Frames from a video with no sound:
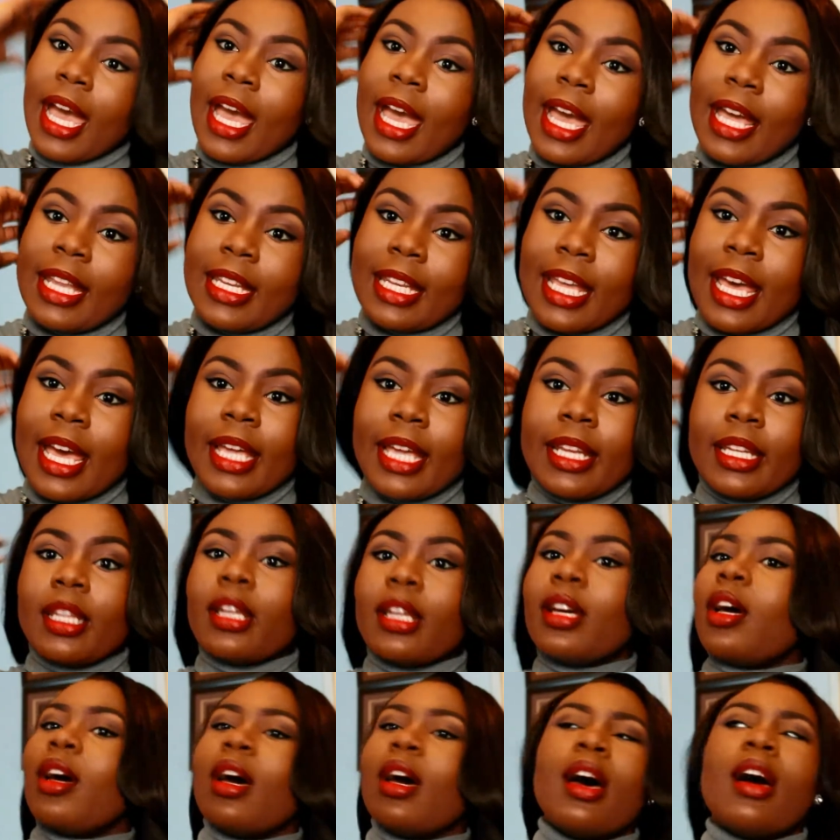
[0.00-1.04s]
and
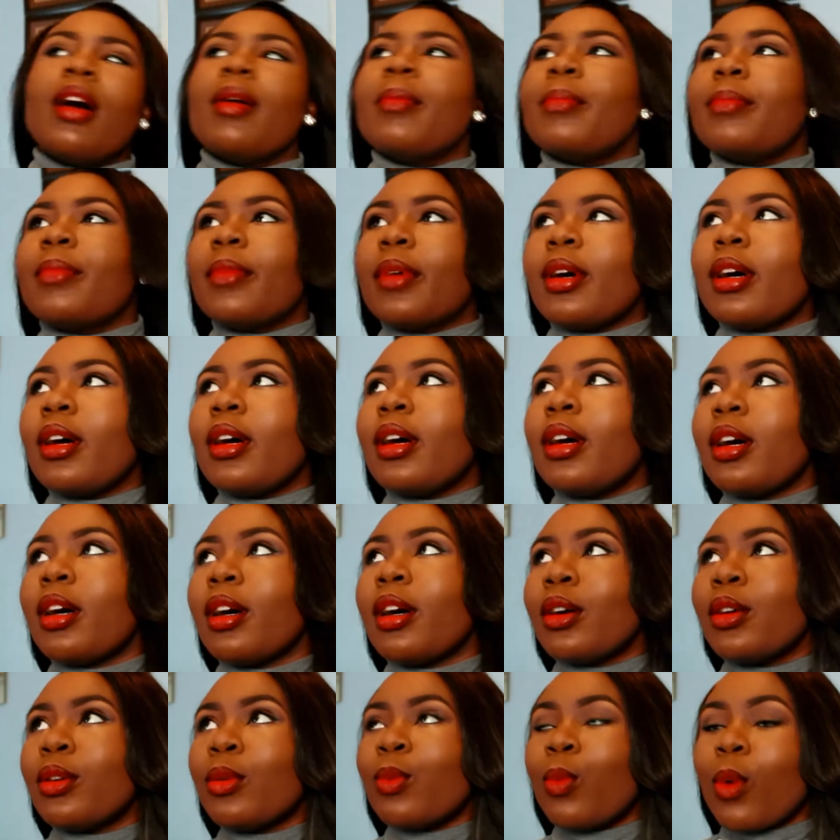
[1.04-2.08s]
then um,
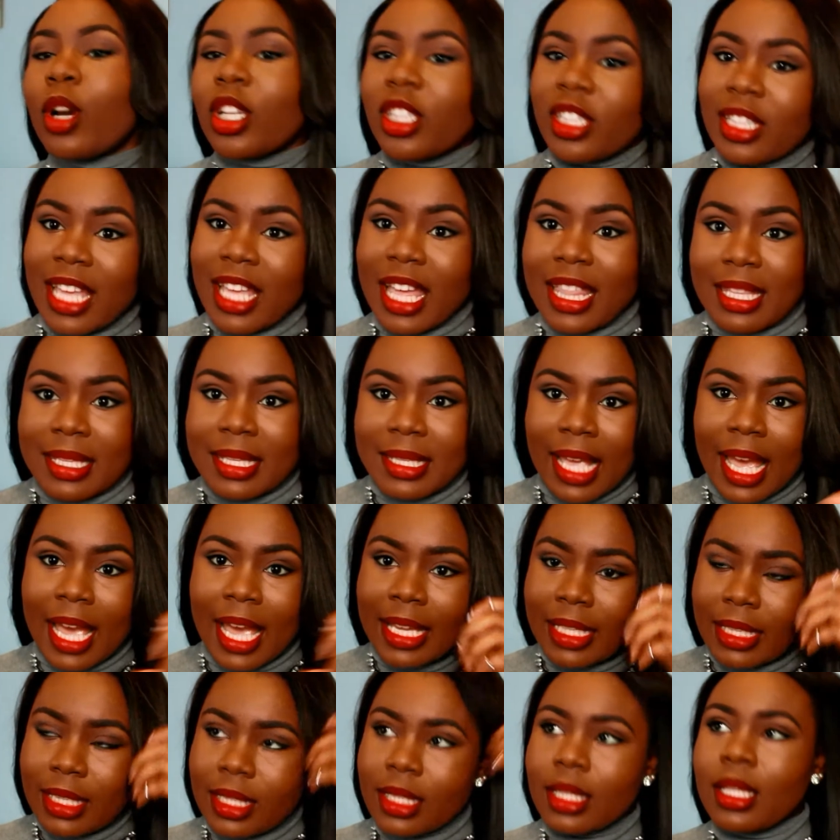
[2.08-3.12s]
washed the other
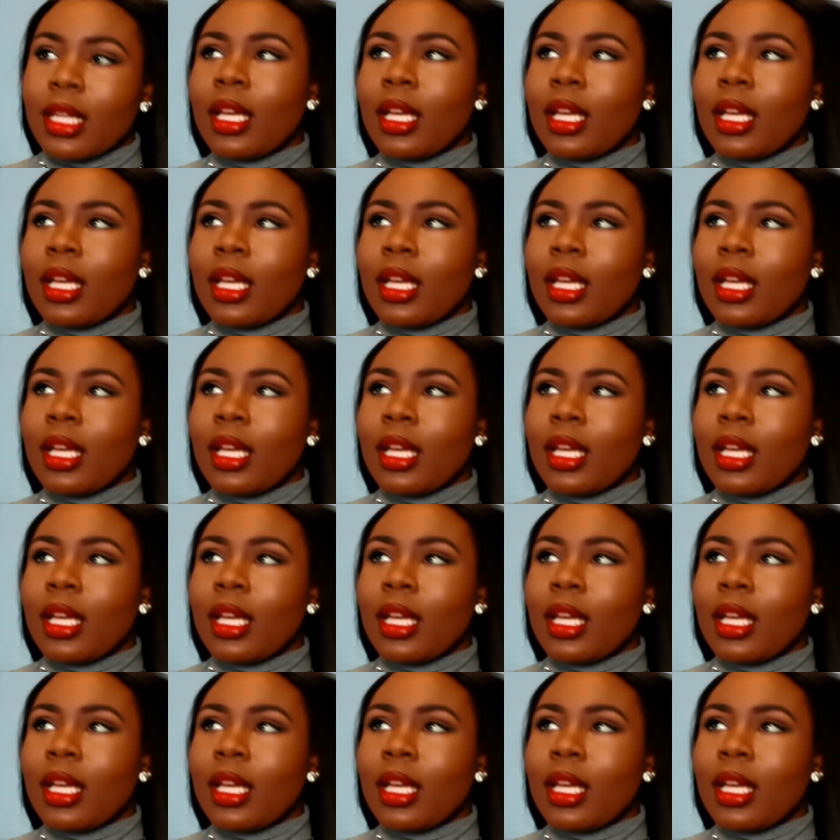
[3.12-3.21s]
side,